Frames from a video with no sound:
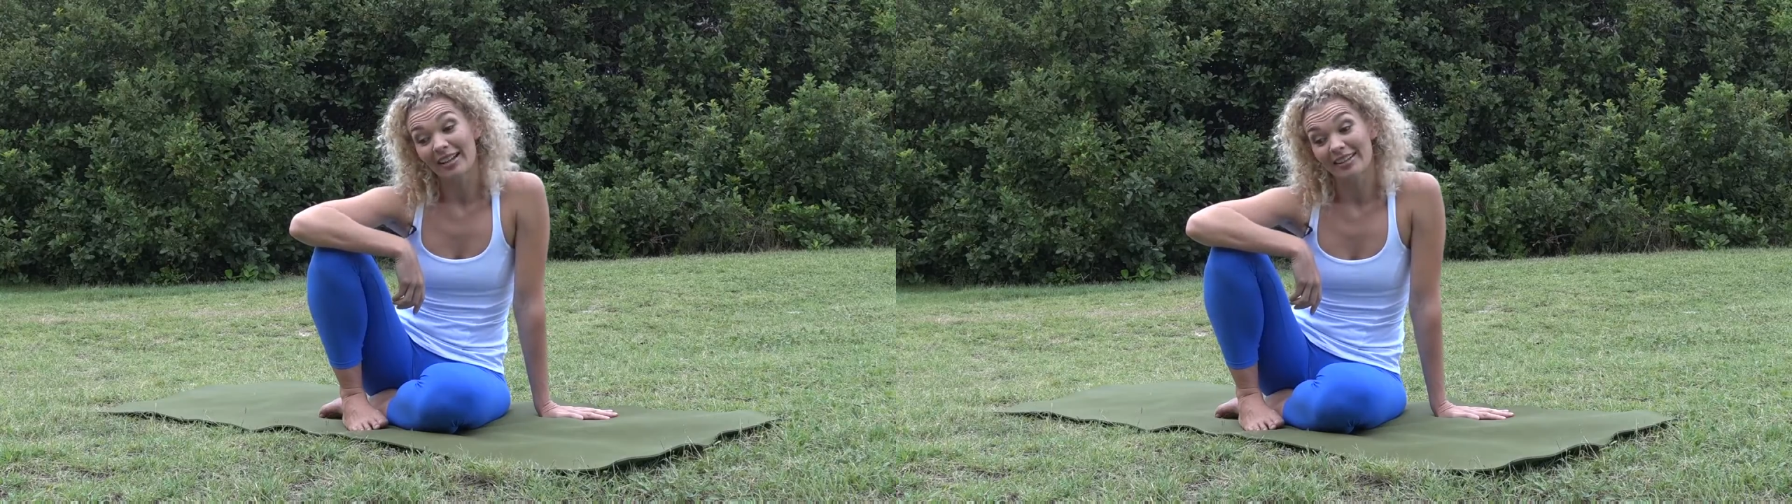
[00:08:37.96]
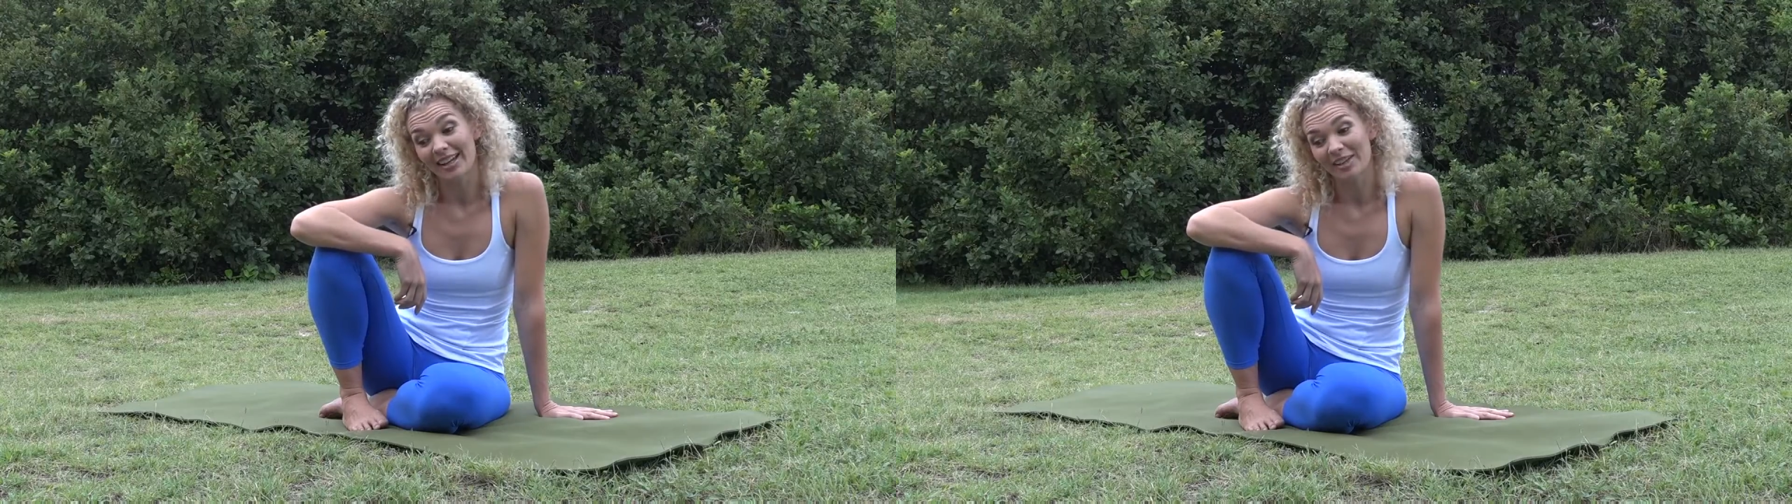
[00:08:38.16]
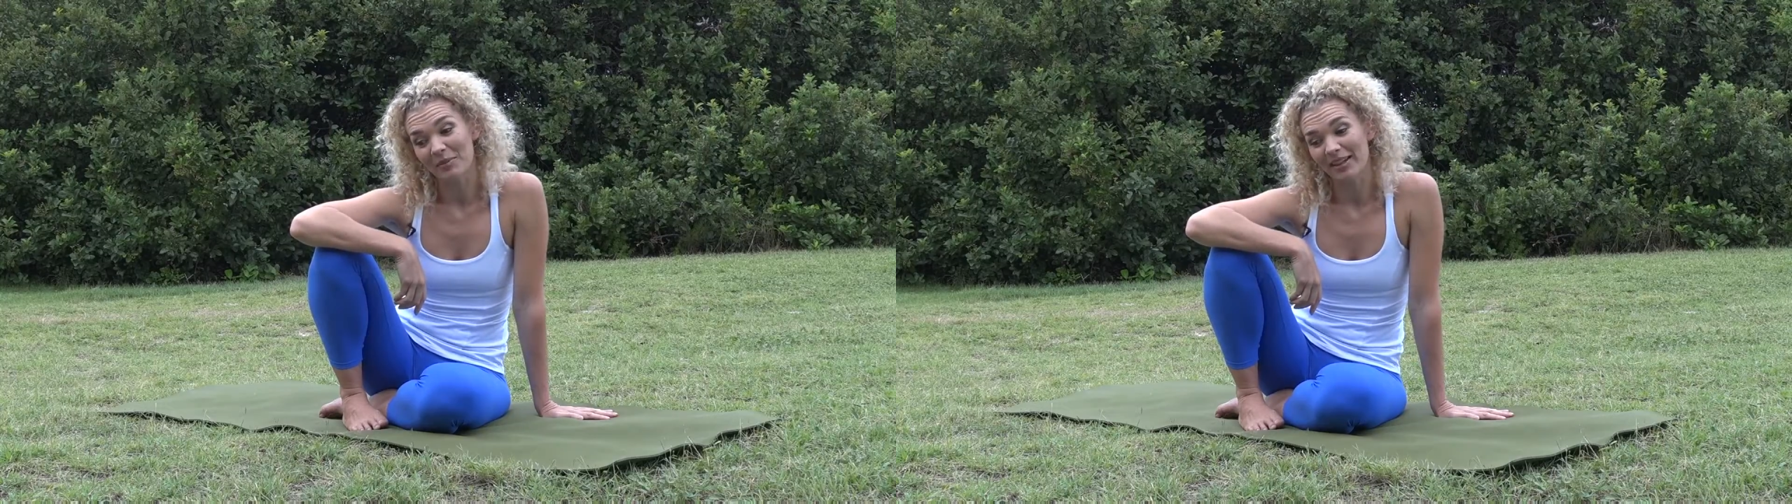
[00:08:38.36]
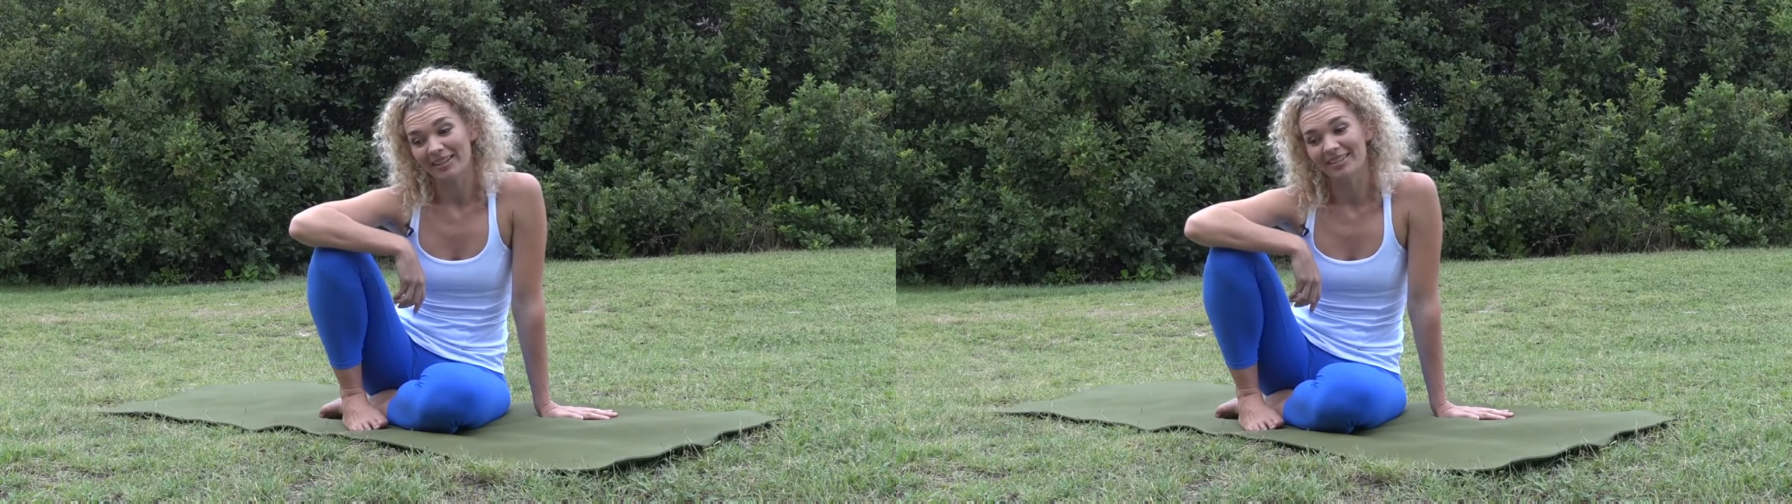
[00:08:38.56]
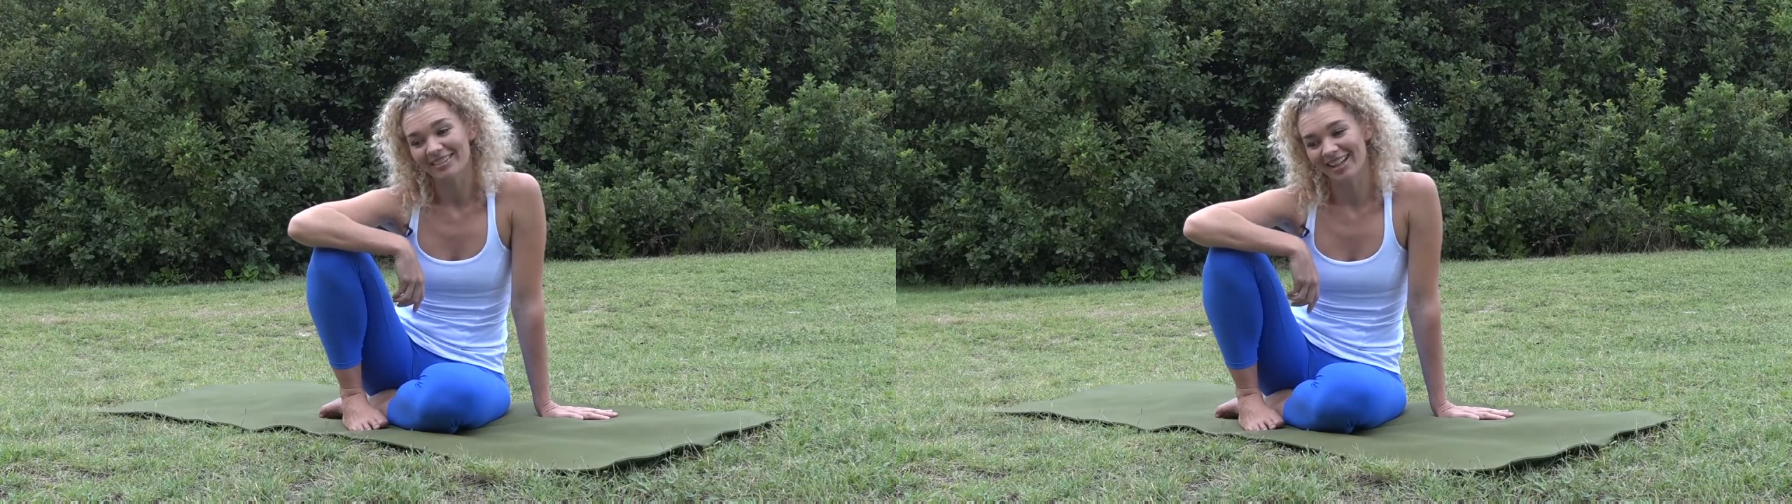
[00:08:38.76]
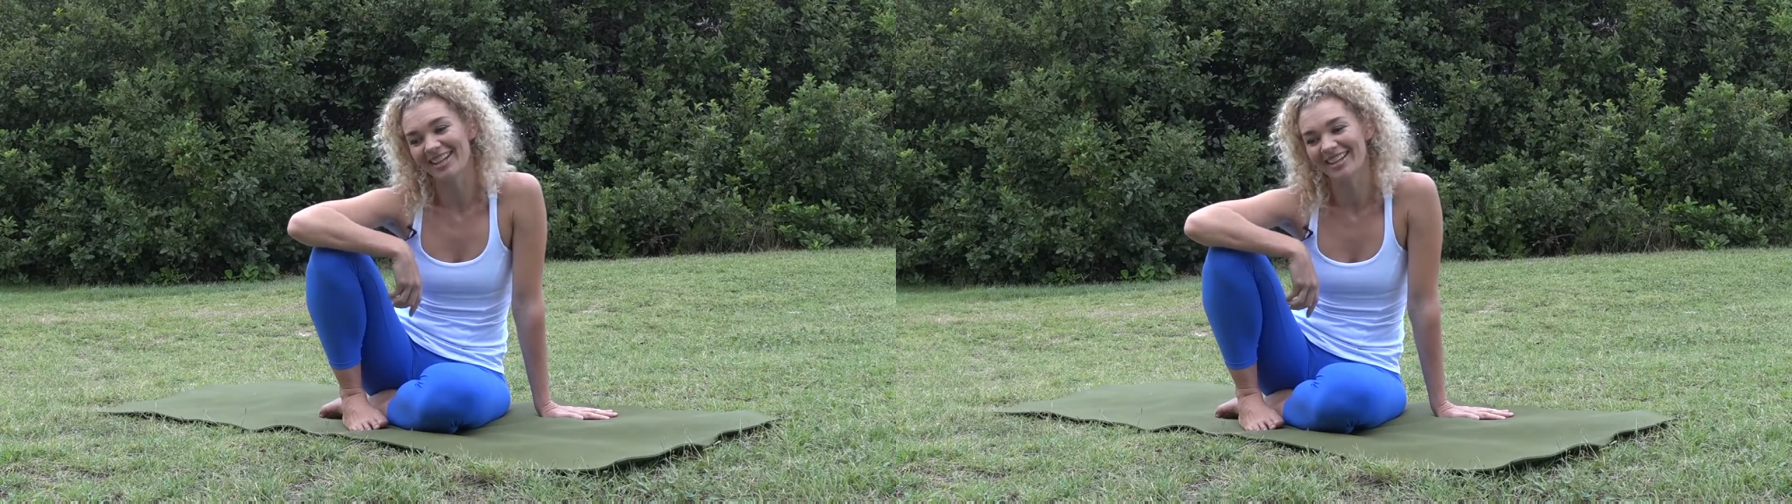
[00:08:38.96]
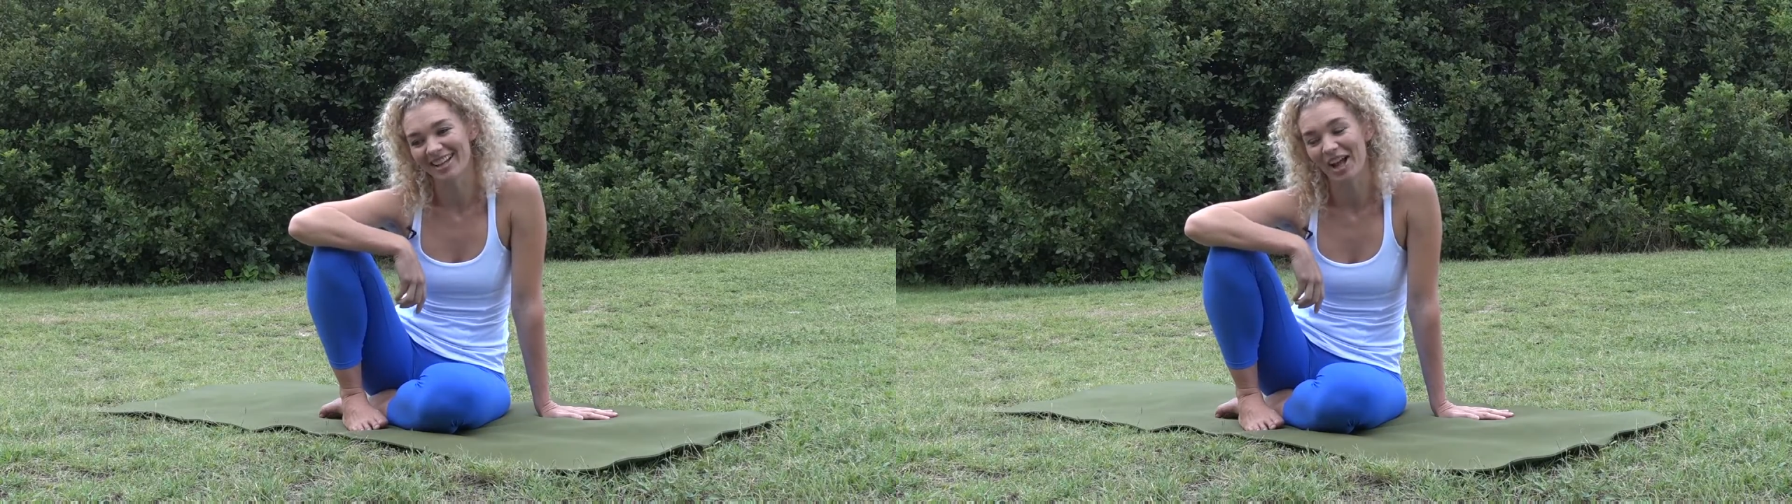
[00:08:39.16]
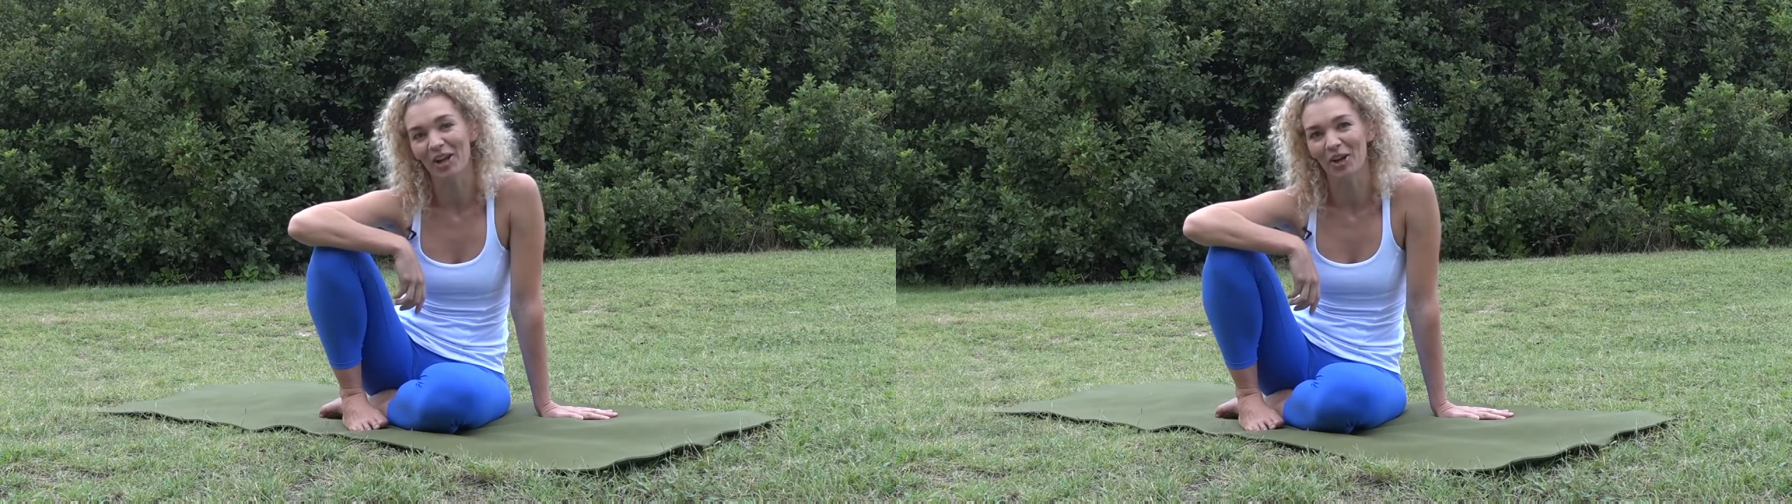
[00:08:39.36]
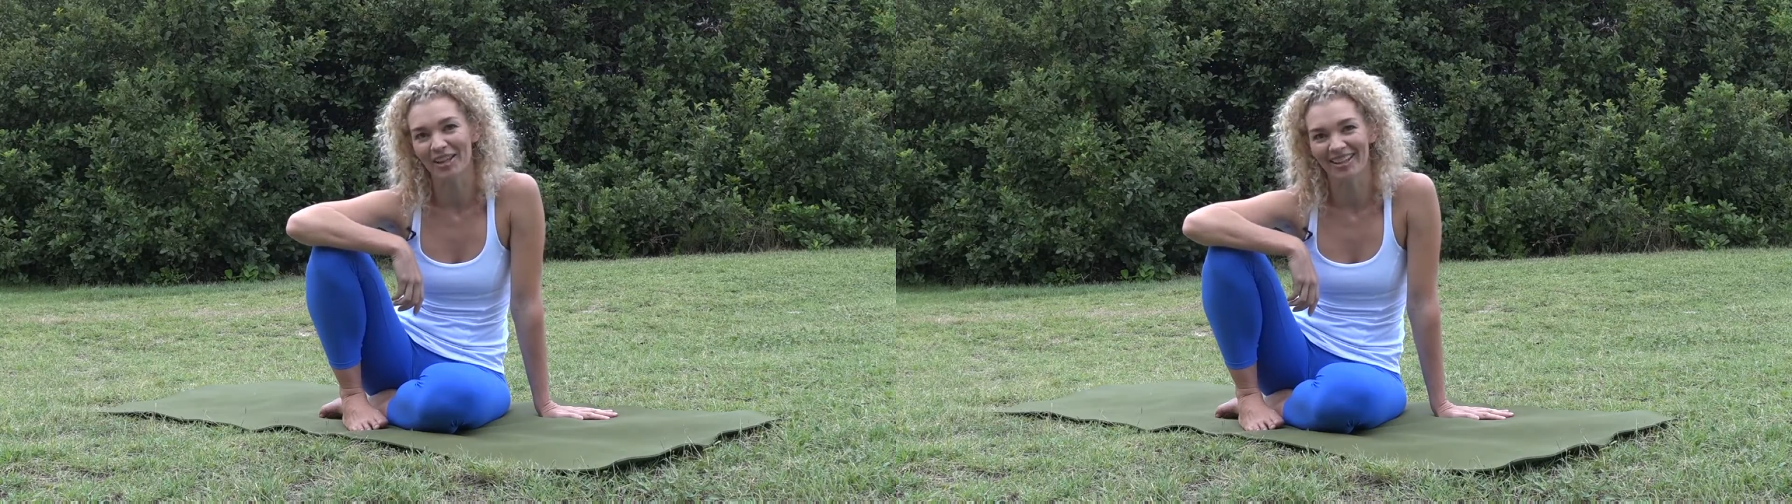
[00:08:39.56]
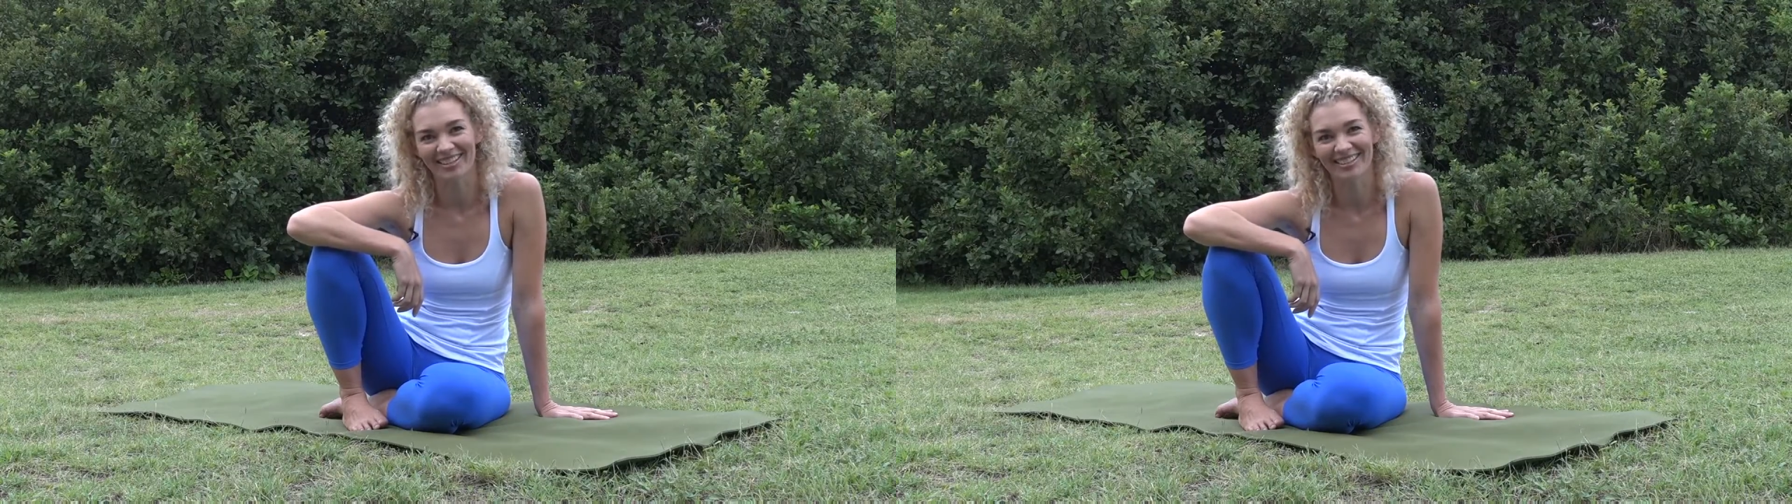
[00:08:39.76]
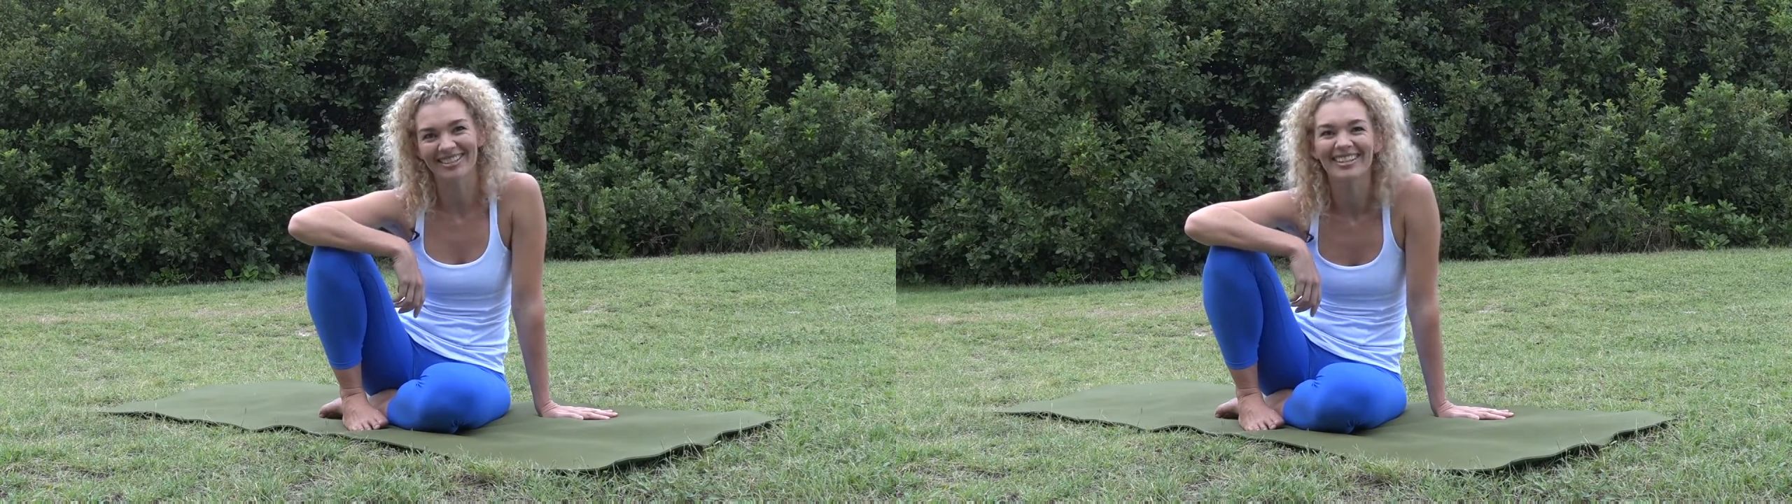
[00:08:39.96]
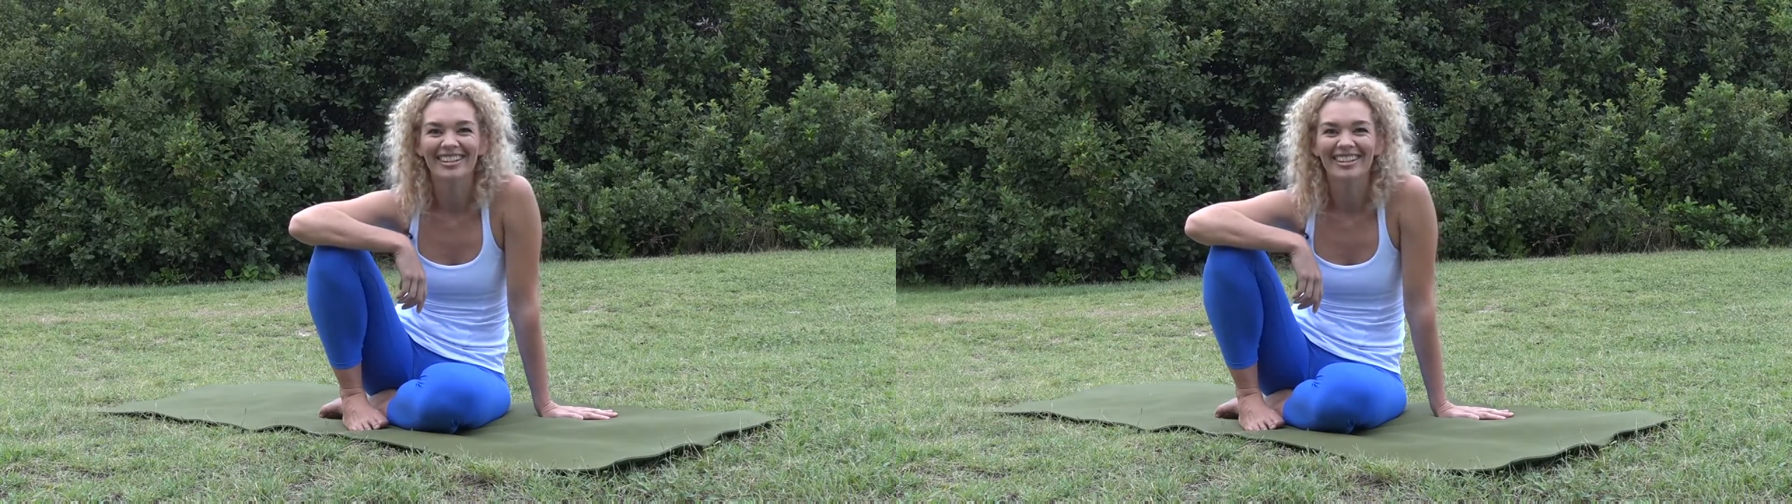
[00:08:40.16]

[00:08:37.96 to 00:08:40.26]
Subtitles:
it's taken me a lot of years